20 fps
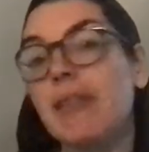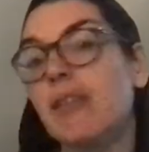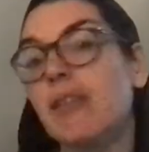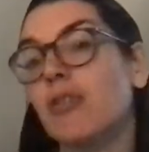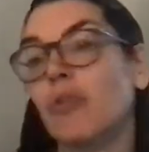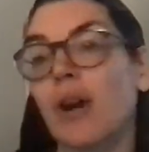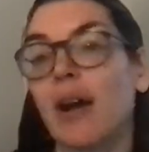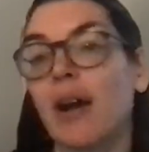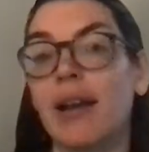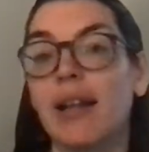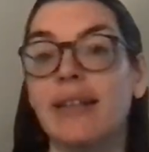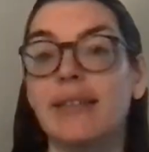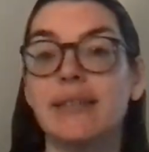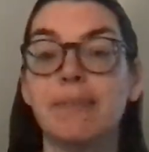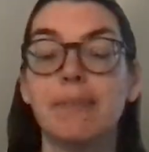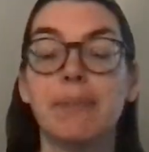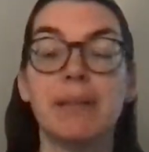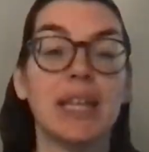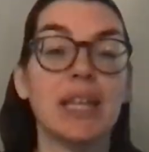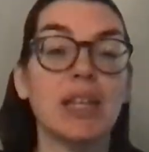the trial
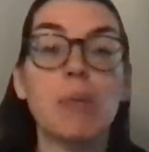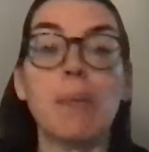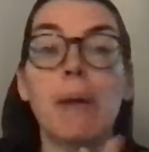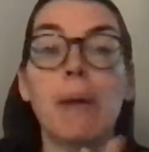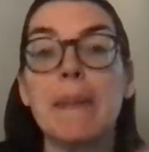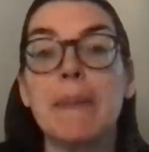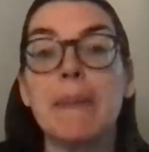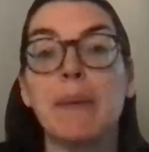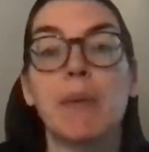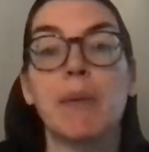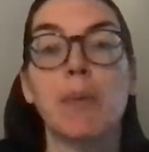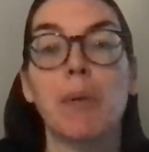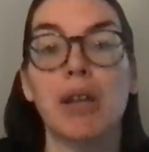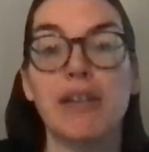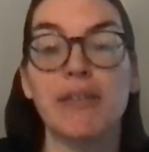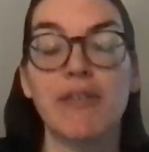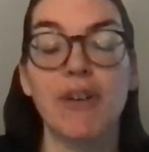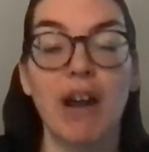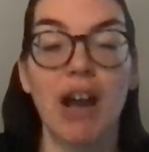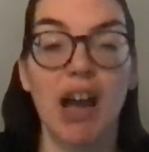lesson, but then you might be with one
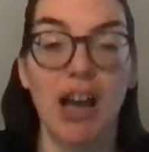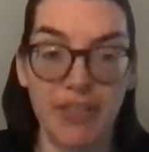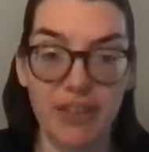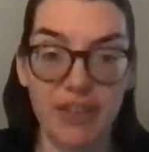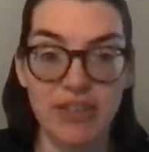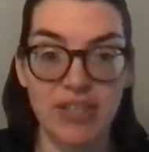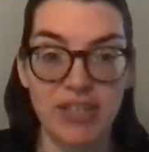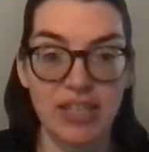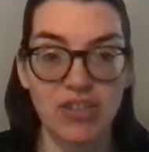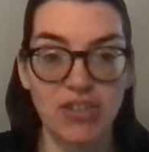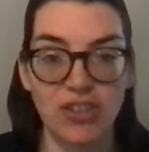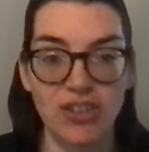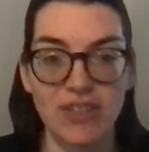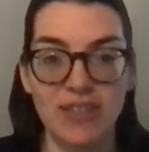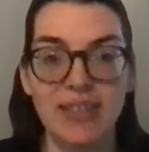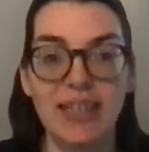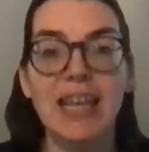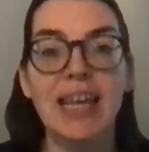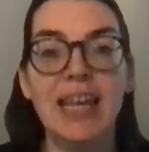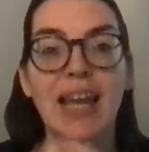of our other teachers,